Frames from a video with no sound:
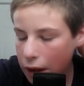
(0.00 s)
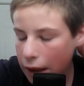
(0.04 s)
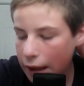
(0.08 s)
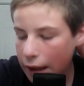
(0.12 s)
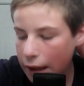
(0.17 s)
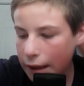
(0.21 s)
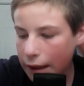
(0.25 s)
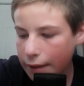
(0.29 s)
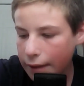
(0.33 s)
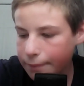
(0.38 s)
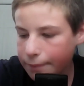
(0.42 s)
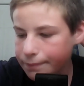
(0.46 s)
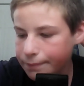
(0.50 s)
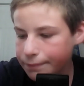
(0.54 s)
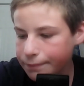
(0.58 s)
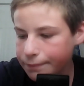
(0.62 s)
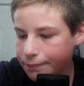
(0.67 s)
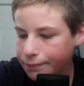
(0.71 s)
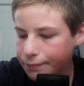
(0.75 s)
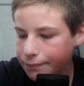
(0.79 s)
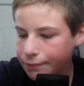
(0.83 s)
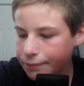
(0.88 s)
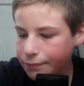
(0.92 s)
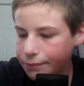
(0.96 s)
A
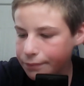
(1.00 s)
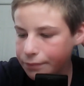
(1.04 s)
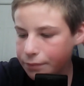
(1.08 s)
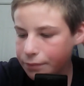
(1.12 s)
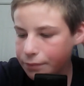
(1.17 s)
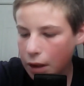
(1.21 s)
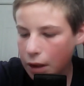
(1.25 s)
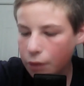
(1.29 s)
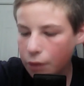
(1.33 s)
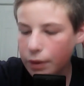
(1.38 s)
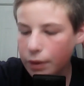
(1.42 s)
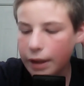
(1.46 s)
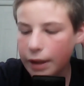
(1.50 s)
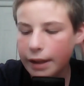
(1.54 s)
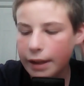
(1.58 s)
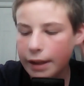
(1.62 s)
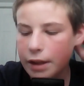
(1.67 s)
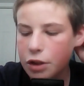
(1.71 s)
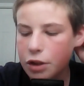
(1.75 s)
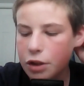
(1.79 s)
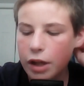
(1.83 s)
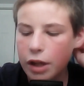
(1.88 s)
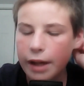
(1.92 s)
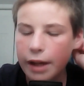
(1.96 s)
really
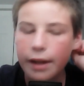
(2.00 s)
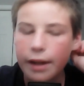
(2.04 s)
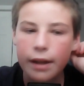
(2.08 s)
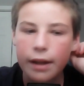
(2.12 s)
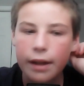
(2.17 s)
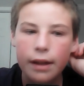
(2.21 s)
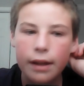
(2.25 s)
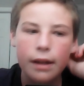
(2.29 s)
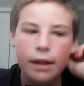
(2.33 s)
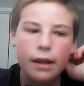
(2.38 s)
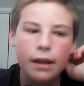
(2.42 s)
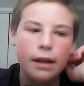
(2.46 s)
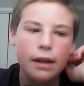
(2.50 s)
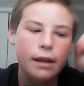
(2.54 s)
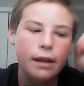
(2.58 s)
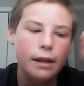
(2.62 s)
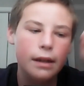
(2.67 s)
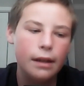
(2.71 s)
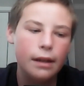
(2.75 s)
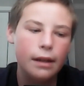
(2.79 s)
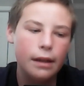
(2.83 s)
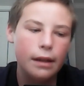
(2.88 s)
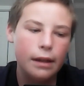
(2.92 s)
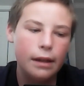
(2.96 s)
good trade.
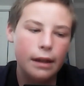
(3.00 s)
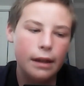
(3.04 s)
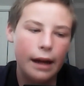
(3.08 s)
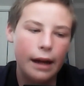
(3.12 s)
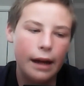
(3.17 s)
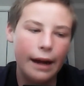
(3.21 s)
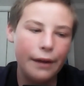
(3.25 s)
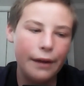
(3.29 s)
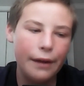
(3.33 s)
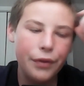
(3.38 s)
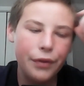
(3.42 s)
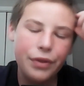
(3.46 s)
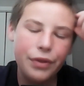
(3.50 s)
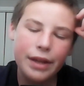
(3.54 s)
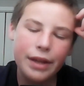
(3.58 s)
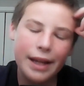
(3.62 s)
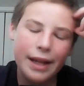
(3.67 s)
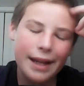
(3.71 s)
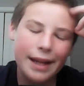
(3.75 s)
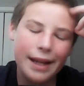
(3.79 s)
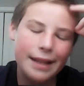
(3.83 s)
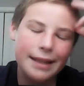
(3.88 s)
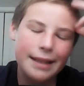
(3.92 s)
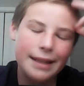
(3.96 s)
I don't
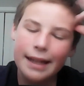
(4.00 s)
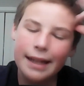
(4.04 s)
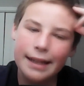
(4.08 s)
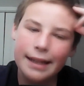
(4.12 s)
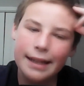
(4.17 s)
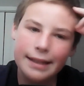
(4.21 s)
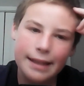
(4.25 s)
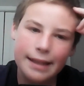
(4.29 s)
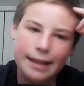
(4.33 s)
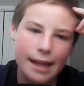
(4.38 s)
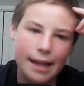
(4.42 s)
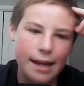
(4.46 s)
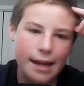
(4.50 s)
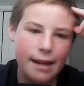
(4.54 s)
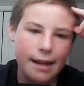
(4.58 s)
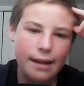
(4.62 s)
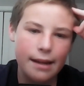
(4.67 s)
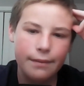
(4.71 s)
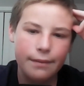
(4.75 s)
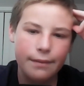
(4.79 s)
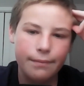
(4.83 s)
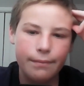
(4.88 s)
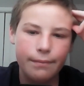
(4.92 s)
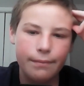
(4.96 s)
think
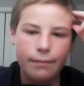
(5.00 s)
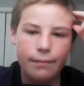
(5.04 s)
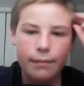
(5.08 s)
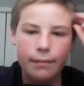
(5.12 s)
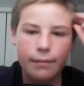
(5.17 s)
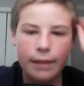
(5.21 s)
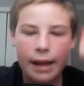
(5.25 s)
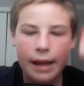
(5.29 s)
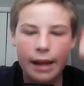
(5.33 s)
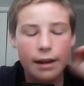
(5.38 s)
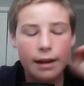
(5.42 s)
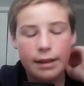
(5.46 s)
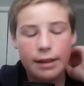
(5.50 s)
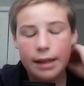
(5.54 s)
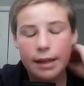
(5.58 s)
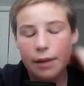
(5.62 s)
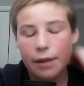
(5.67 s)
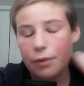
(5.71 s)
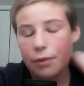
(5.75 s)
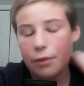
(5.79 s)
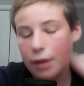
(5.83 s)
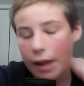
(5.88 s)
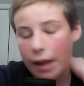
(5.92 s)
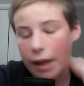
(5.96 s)
Tennessee needed to
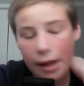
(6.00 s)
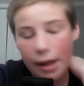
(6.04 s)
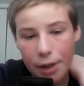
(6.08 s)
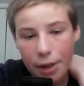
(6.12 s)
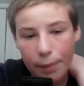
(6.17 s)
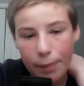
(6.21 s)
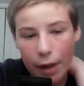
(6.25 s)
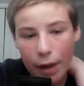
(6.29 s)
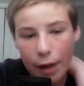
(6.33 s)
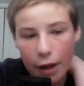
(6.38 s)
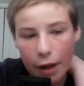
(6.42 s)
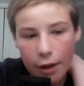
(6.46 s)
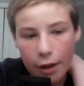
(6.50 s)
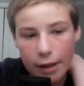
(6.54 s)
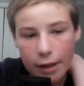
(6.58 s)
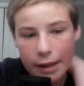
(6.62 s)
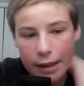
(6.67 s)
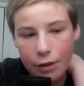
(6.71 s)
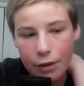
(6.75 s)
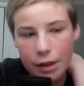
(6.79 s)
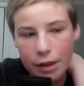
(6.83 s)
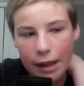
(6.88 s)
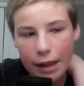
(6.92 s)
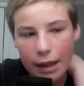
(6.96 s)
get rid of A.J. Brown because
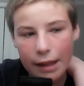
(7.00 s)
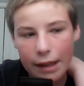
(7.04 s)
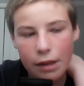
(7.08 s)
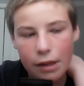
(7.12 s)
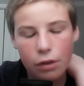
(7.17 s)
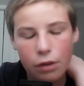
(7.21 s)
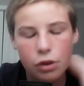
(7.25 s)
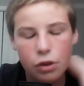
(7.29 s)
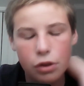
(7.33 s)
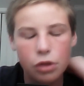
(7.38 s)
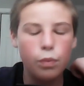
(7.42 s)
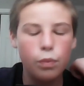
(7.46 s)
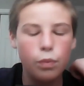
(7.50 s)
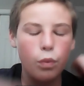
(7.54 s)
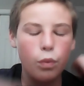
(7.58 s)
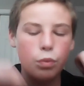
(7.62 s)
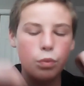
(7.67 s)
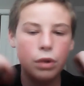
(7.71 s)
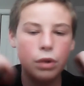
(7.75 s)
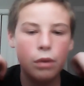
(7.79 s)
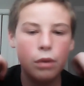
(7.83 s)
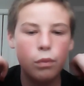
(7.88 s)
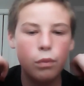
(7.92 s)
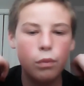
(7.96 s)
that was like
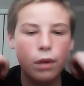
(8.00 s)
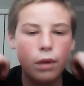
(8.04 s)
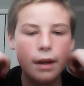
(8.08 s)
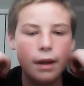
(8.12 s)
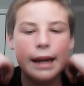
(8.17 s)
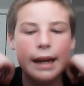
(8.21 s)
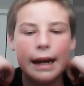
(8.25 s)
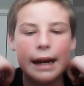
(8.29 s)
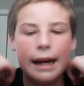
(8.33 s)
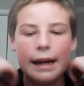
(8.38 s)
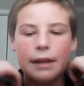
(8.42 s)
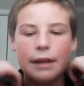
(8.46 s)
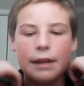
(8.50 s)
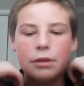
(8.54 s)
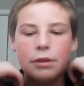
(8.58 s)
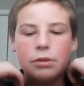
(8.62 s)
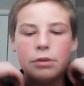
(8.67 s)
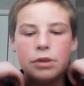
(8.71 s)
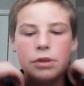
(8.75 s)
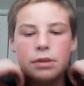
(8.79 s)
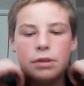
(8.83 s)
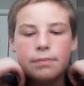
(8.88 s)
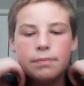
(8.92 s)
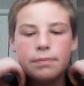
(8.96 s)
their one guy who
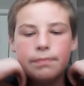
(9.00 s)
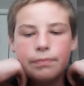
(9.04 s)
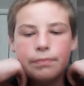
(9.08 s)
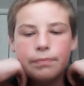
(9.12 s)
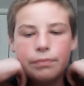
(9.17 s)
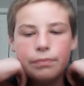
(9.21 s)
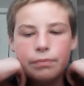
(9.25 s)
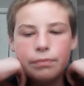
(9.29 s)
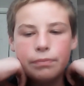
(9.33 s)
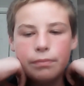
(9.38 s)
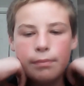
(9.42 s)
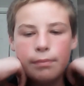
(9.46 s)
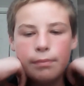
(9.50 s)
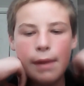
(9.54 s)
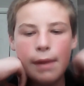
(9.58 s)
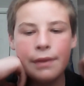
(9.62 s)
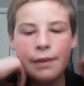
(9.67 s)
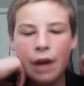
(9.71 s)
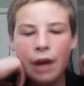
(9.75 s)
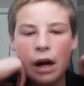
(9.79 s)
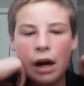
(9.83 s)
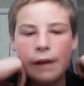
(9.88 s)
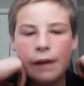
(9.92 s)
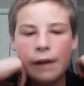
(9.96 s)
just made
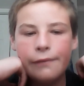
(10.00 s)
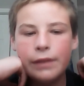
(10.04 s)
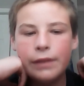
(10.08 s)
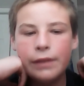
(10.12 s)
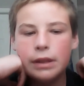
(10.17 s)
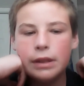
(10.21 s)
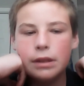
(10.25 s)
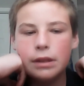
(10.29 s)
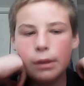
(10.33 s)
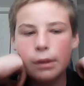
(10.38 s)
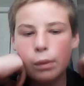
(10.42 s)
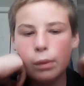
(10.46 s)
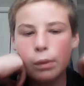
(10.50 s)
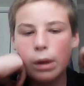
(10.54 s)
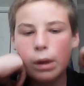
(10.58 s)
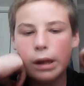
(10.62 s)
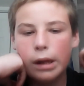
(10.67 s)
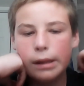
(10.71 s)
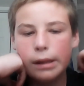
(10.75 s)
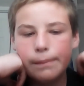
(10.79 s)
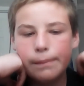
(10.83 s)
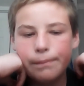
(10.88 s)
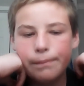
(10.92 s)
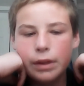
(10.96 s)
the offense
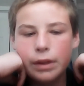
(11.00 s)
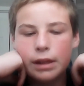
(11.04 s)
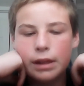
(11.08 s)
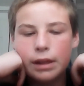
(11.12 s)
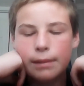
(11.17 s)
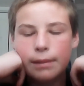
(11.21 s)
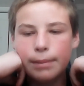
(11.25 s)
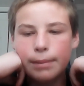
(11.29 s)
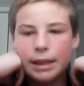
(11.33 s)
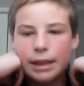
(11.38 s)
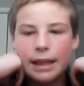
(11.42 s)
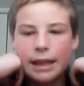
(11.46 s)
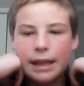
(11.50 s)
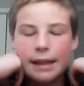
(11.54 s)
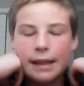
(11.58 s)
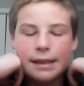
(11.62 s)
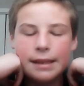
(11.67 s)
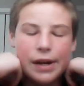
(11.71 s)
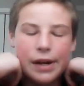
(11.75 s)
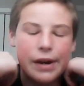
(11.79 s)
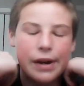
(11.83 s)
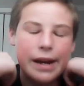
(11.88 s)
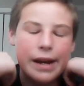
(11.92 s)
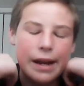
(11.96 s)
run, besides
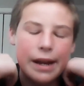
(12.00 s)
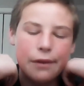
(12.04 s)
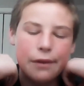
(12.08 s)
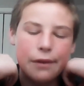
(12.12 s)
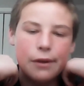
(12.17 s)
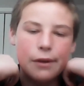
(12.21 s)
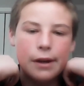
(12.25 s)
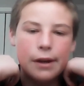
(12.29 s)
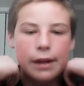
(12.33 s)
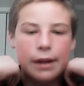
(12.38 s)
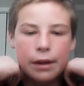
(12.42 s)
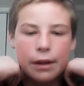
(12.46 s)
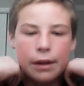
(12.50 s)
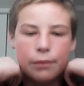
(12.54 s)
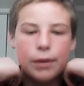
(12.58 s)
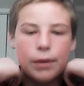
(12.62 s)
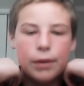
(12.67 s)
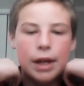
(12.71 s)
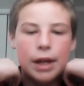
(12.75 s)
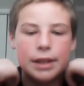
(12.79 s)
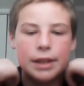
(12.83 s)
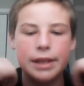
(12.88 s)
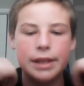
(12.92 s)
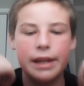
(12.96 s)
Derrick Henry and
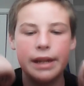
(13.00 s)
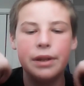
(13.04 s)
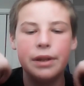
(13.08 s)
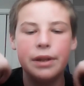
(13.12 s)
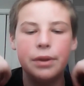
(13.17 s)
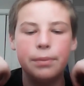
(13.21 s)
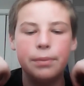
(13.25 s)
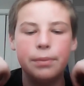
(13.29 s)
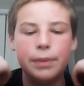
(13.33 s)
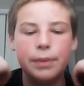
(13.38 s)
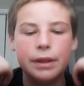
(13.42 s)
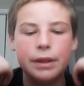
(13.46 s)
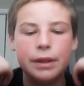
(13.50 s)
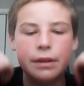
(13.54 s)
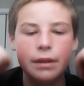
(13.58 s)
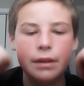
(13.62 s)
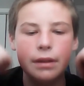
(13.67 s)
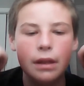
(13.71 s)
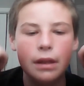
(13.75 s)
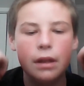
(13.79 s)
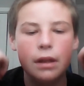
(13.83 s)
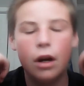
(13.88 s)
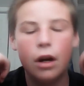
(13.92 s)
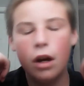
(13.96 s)
Ryan Tannehill. But
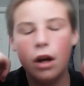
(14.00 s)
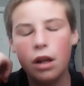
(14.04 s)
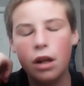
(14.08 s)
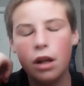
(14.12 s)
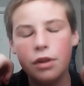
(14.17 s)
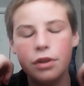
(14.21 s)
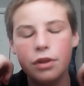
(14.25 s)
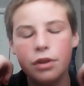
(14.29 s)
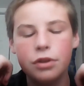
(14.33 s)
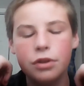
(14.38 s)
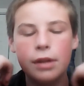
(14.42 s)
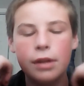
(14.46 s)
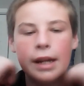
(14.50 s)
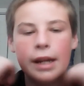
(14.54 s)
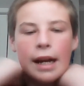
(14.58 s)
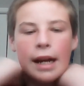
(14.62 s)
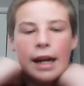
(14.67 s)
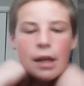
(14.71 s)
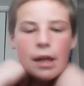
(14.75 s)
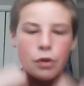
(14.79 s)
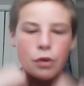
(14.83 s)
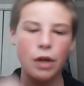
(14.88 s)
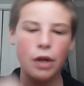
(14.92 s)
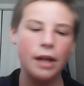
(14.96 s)
all those 3
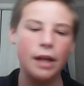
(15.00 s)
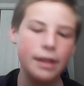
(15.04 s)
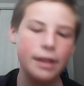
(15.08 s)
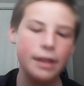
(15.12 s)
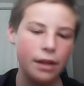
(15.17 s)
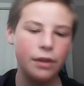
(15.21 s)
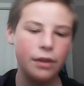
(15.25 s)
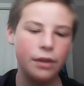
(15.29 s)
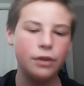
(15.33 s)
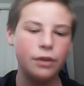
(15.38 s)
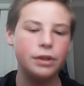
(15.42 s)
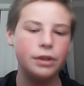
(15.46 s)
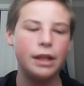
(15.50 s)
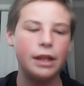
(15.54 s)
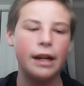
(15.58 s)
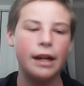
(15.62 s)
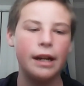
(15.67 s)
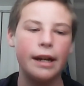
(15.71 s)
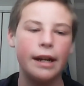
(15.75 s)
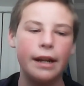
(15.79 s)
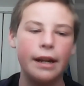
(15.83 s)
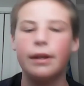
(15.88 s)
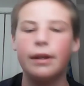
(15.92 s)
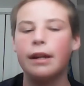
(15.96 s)
guys, Ryan Tannehill, Derrick
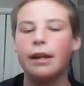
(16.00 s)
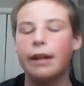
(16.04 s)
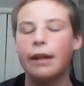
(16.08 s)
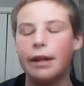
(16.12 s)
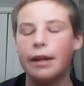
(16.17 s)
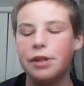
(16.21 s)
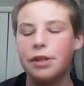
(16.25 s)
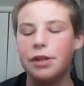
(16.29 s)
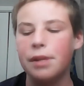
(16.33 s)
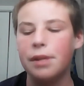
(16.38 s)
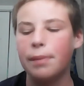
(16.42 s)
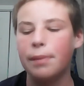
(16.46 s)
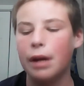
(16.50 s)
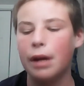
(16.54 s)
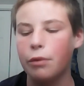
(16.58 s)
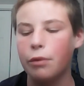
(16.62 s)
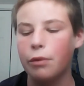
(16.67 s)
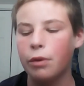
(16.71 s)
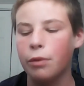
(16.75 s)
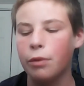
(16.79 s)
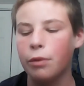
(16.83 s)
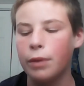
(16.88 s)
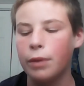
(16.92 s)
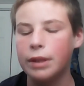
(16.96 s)
Henry, and A.J. Brown,
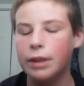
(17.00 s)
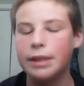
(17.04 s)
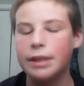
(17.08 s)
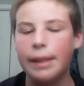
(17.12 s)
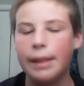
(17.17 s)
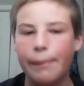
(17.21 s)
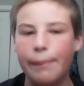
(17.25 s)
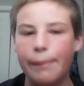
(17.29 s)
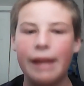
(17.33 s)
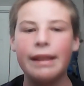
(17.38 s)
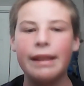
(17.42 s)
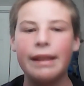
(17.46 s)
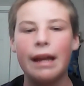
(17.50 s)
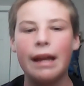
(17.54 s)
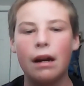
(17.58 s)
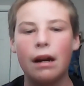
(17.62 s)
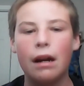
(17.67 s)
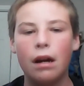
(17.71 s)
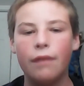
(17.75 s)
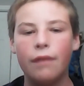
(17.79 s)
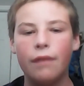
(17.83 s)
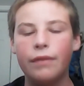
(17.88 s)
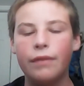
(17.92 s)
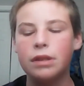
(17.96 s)
were the ones that made that
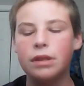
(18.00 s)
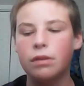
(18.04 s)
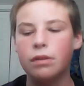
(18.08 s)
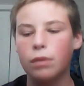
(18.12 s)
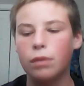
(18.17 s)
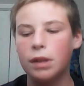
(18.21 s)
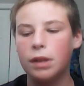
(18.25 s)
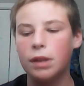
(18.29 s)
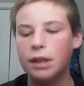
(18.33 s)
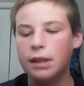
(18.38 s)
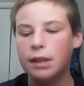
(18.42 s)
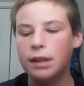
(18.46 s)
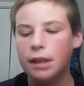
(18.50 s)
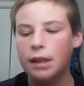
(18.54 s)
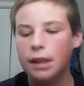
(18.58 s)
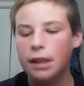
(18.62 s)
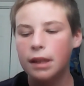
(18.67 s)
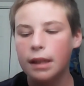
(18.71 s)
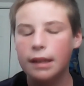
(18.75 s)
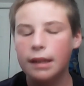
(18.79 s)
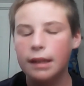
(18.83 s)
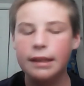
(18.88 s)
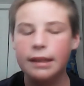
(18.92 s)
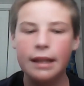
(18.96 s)
offense run
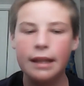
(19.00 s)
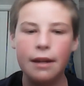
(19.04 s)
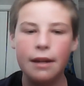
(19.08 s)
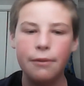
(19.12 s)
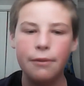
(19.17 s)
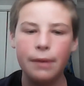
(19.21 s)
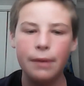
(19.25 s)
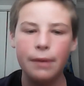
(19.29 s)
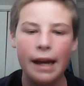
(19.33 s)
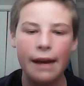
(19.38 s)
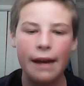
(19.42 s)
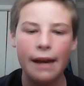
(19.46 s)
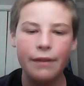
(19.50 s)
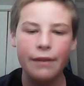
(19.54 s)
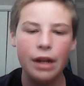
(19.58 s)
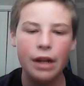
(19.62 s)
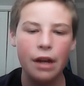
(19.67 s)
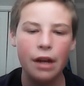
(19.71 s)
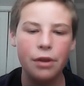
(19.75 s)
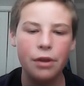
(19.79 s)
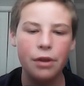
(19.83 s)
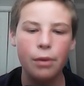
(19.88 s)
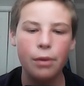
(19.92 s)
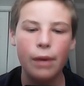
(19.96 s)
because they didn't really have any
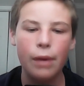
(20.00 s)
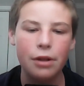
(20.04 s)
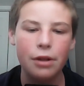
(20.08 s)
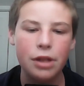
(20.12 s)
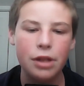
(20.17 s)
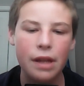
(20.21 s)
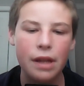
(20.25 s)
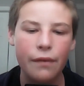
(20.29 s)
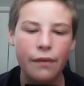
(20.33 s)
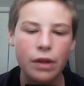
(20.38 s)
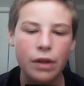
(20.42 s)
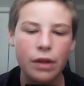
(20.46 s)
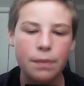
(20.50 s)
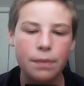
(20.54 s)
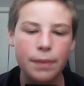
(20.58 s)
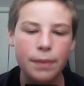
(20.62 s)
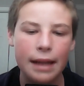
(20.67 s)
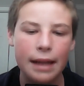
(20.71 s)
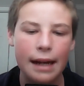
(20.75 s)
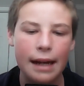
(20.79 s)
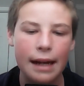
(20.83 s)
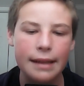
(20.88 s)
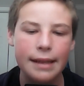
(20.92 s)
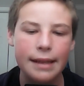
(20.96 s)
other wide receivers
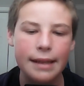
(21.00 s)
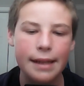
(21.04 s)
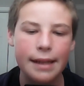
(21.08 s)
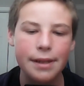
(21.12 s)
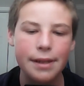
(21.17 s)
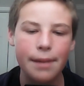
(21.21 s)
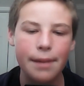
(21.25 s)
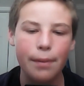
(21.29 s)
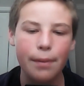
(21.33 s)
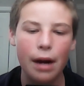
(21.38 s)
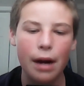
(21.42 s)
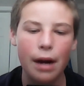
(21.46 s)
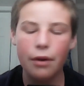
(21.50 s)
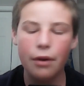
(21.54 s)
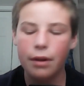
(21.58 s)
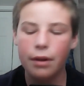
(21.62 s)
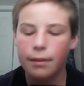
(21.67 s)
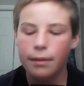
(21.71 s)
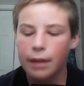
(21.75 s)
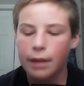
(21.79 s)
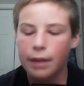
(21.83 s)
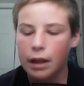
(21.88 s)
besides A.J. Brown.